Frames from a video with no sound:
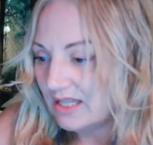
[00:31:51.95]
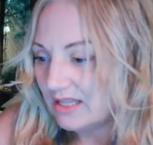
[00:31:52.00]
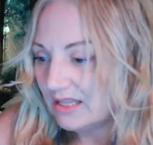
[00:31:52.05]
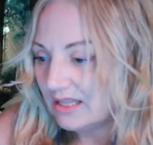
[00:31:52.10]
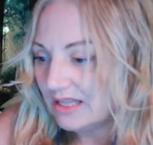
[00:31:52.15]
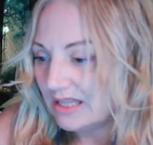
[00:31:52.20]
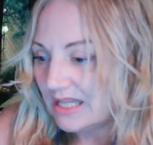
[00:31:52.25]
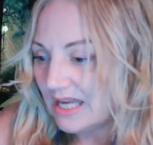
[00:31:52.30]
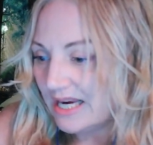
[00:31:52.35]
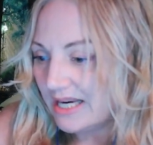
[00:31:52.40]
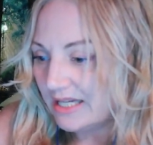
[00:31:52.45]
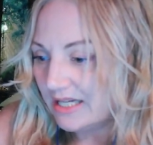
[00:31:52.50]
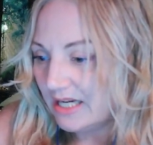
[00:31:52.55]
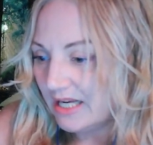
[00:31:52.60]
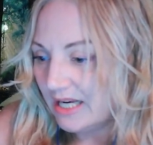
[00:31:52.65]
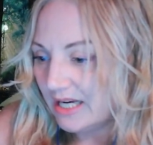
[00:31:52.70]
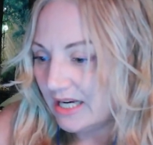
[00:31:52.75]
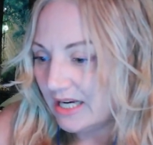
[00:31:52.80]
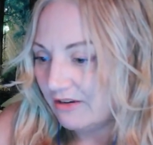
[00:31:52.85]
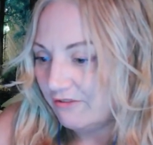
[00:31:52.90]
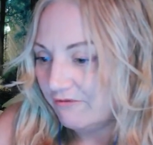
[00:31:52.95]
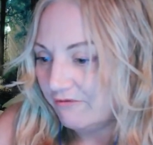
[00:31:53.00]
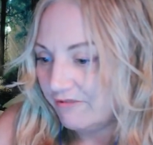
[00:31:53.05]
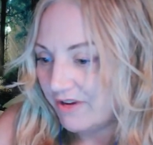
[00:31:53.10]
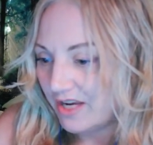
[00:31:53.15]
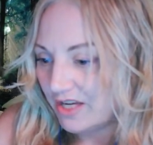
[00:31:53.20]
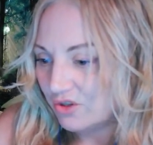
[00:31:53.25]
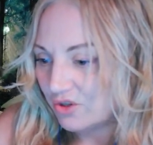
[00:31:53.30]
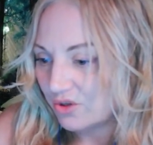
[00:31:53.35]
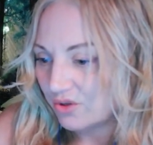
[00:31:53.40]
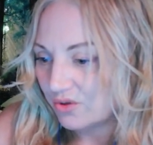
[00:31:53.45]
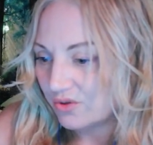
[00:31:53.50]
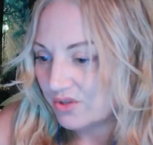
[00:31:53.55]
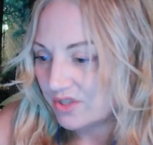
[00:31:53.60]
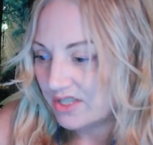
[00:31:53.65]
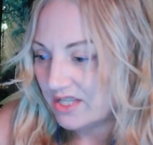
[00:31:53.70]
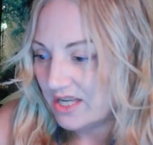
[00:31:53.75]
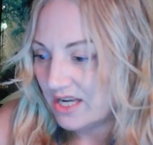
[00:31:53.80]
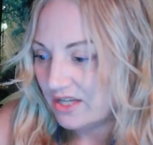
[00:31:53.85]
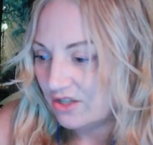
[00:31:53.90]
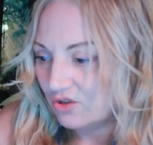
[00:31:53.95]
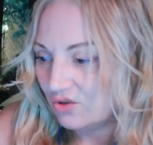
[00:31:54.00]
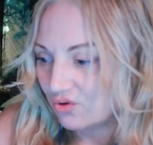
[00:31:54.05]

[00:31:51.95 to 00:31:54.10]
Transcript: enlightening adventures they